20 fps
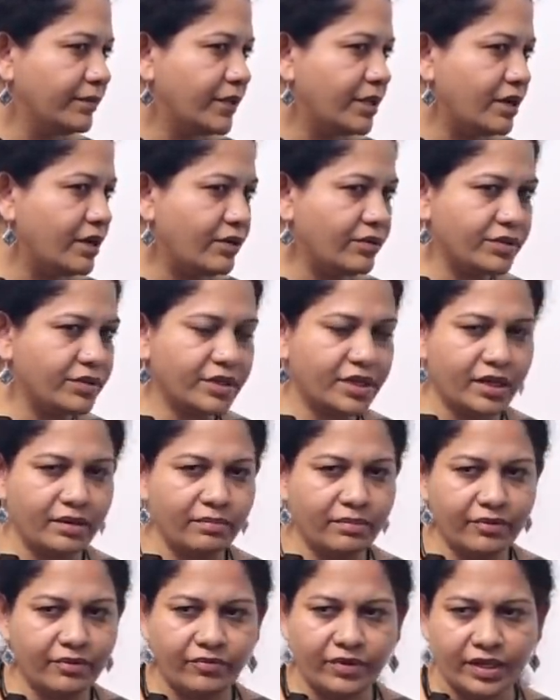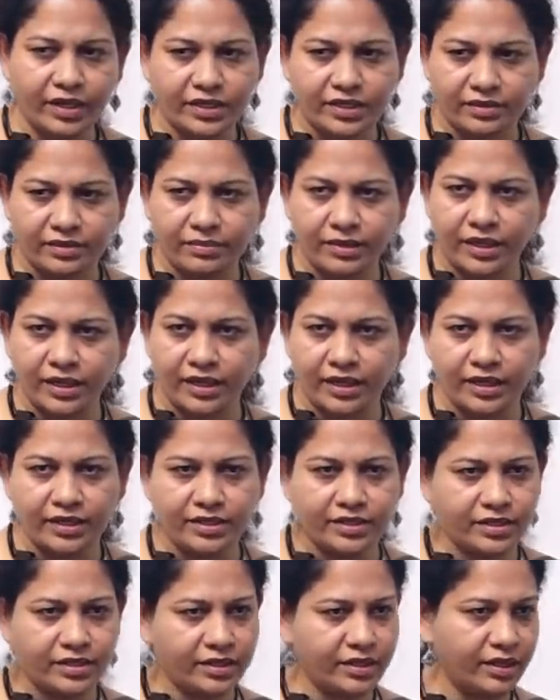doubts can be flexibly
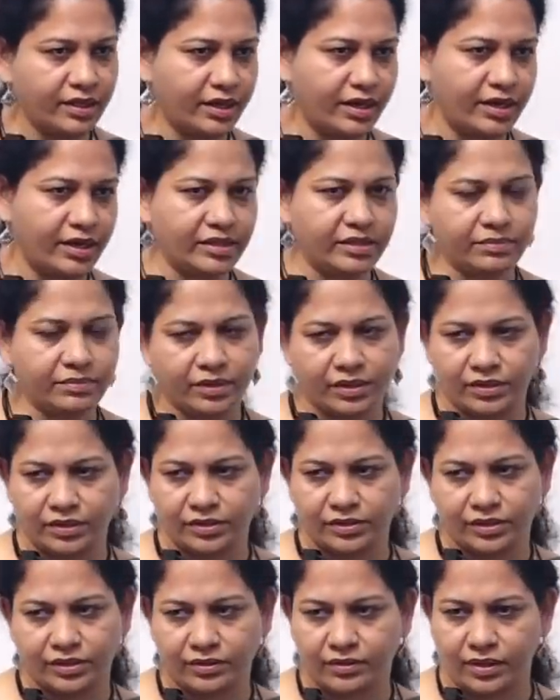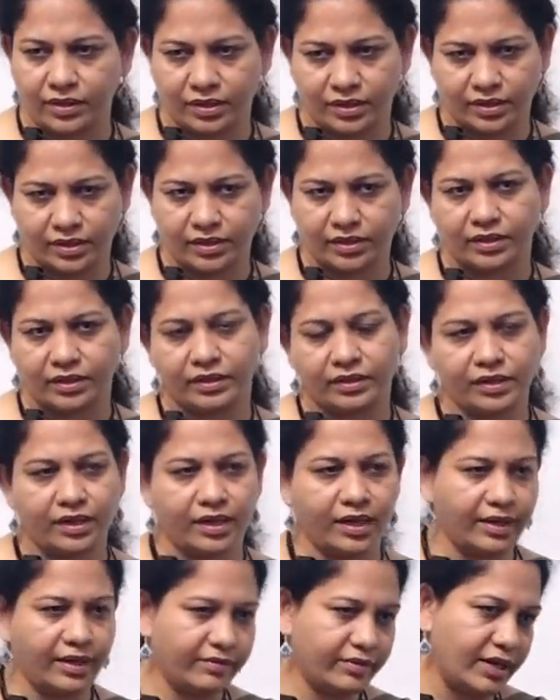raised in the class because you are in the
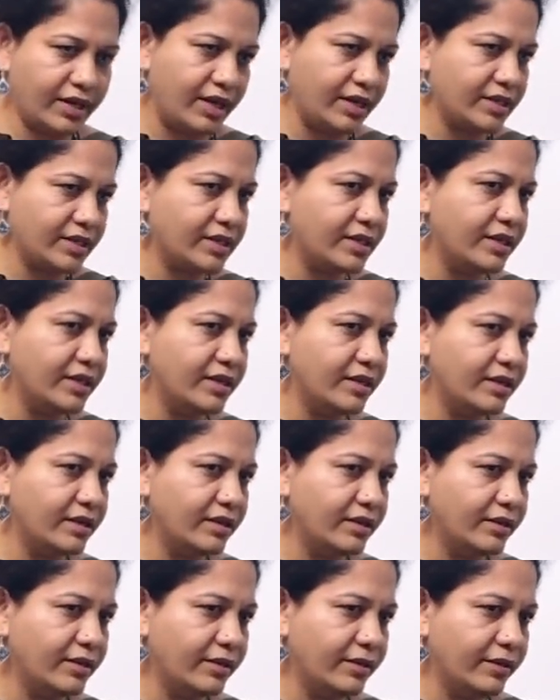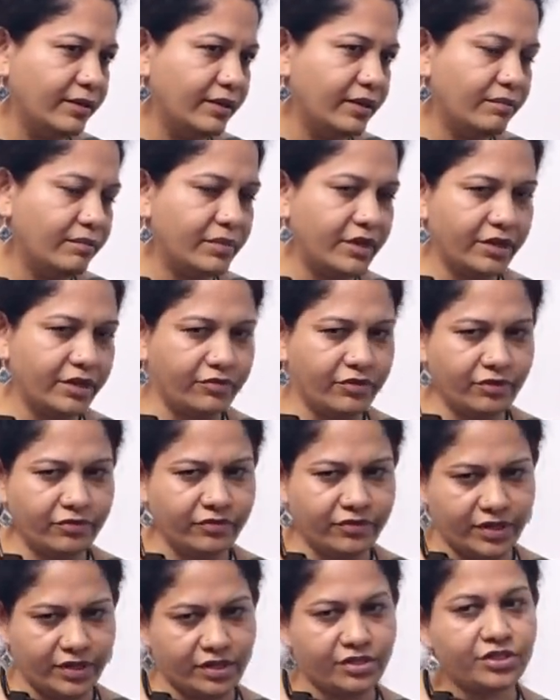live class here. But if you
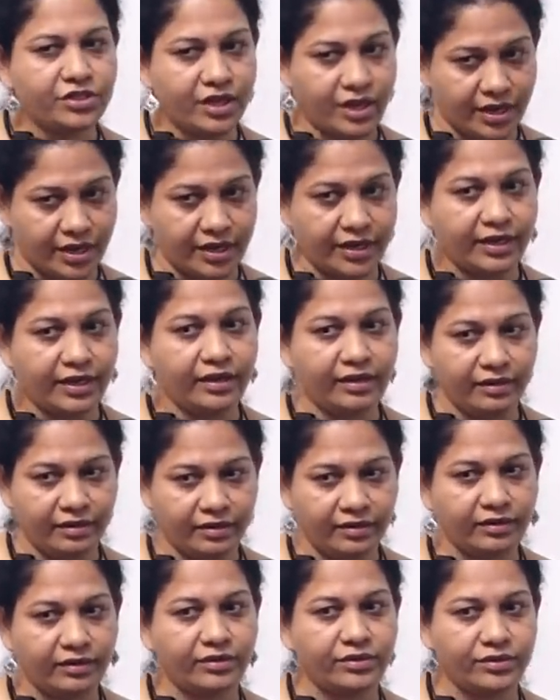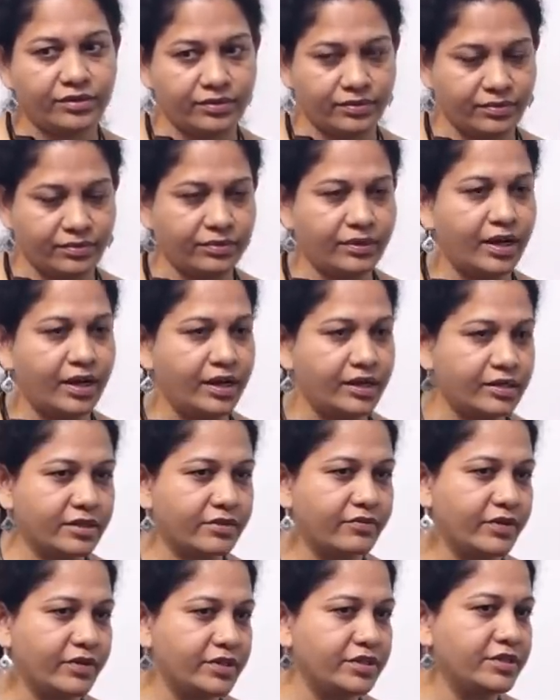feel shy to ask
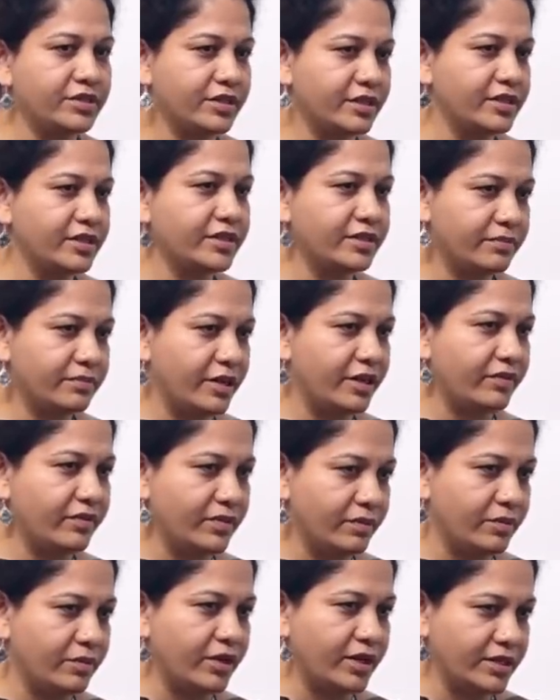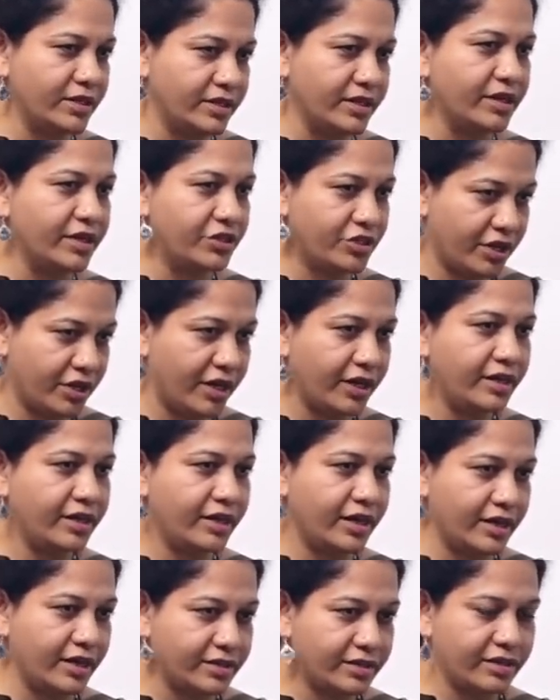questions, many of the boys are shy in
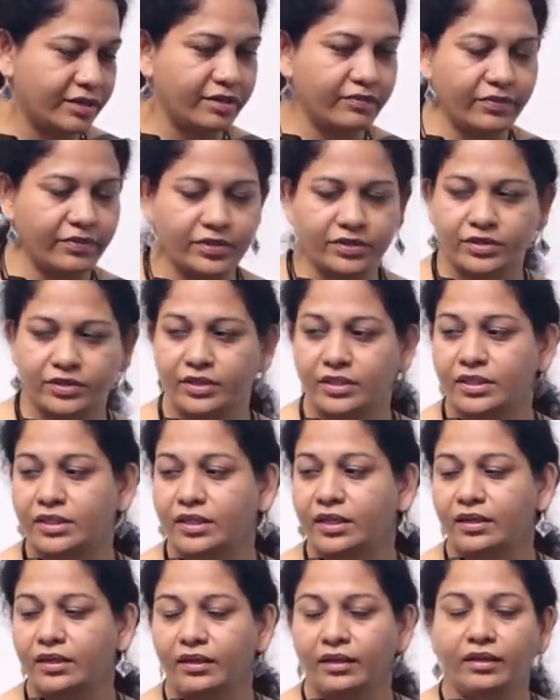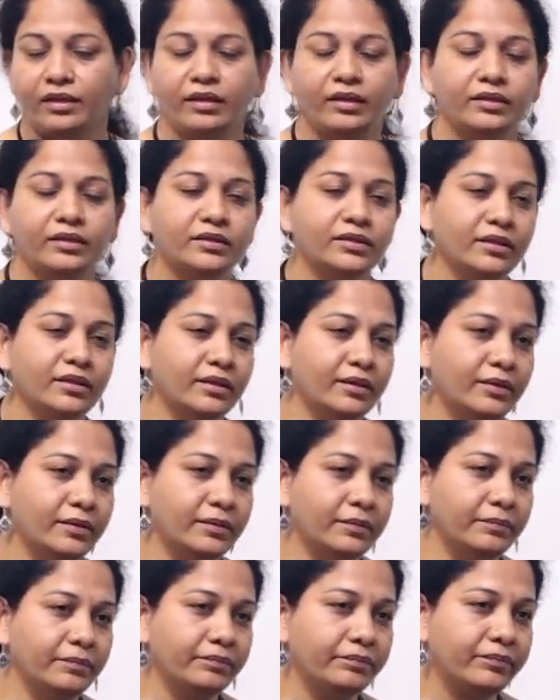asking questions.
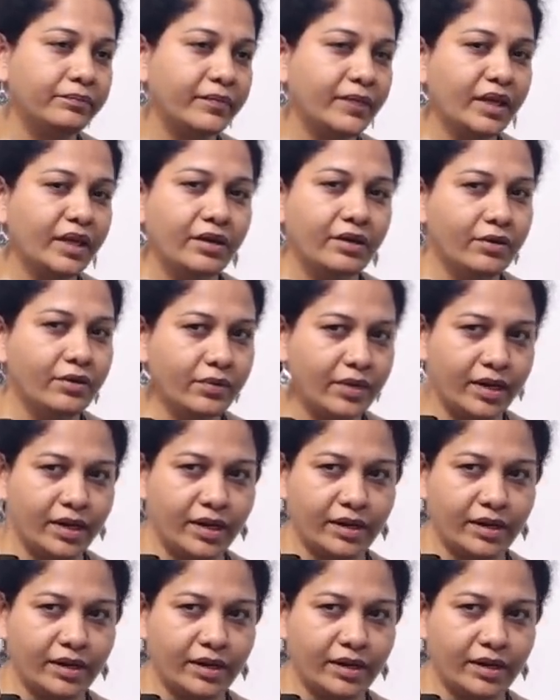So you can